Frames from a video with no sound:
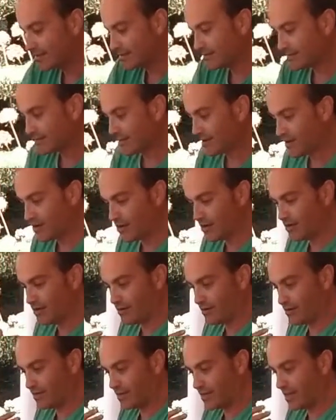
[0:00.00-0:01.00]

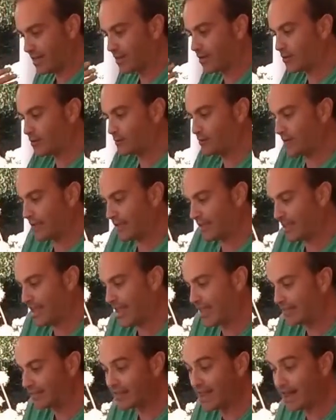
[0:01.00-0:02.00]
So it could be
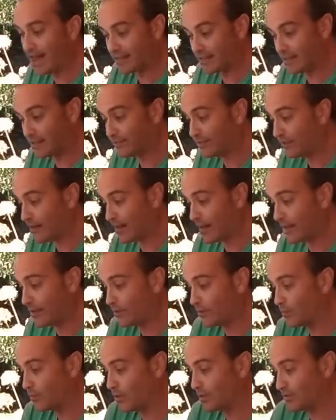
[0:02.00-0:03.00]
like that if I
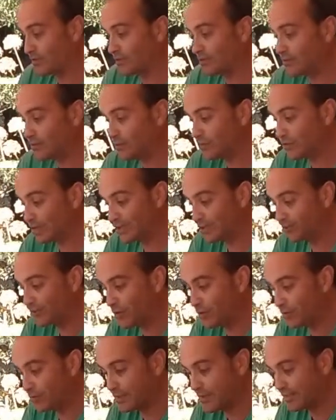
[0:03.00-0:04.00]
wanted to
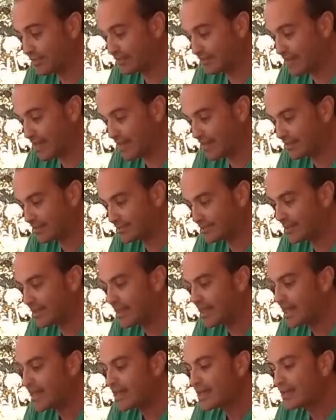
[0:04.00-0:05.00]
transform this text.
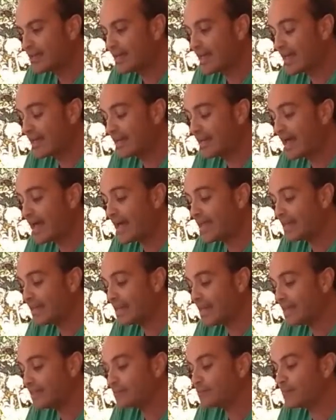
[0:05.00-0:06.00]
Can I
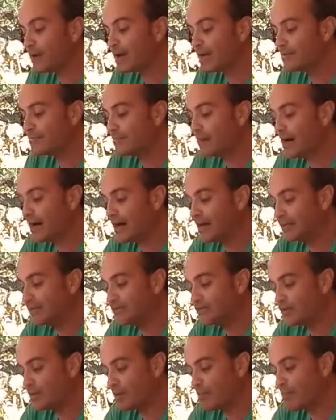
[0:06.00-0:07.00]
let my
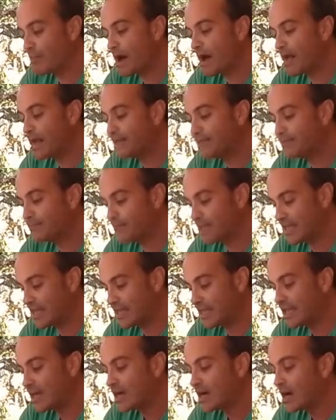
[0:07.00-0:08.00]
mind remind
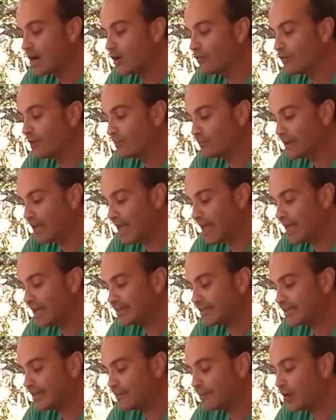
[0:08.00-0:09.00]
me of a
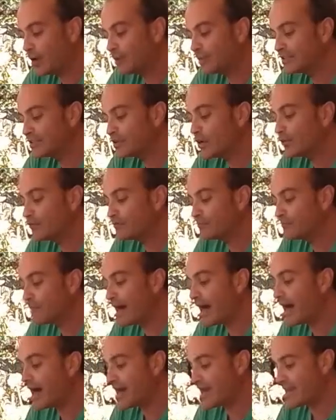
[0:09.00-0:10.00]
place, a moment of
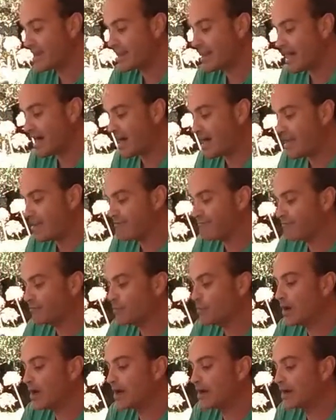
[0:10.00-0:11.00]
my life
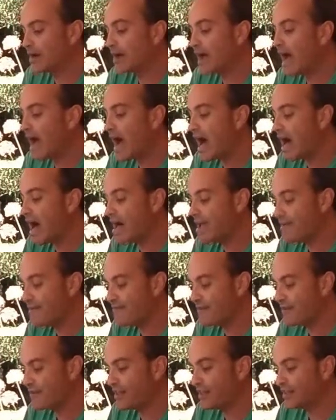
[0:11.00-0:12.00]
where I
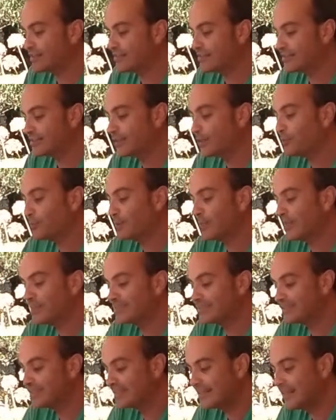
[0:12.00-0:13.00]
felt so
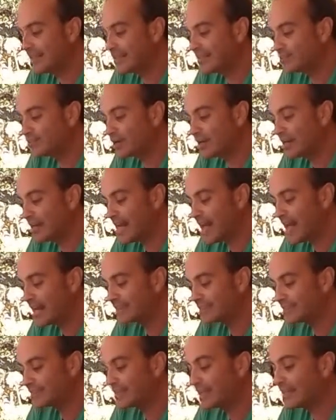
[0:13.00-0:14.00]
pleasantly
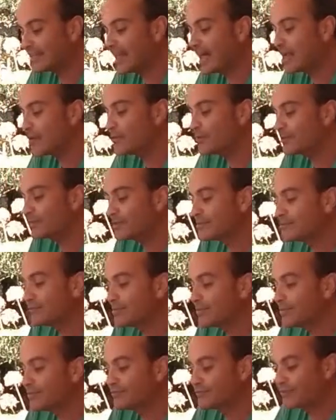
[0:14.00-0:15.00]
relaxed that I
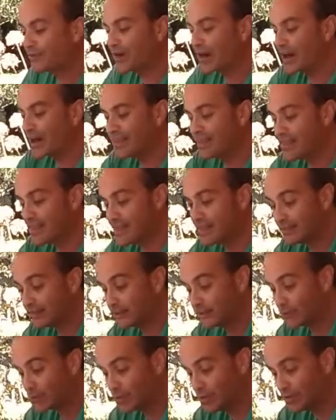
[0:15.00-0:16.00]
wouldn't move for anything
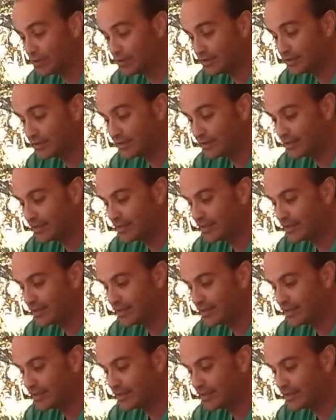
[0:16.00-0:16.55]
in the world?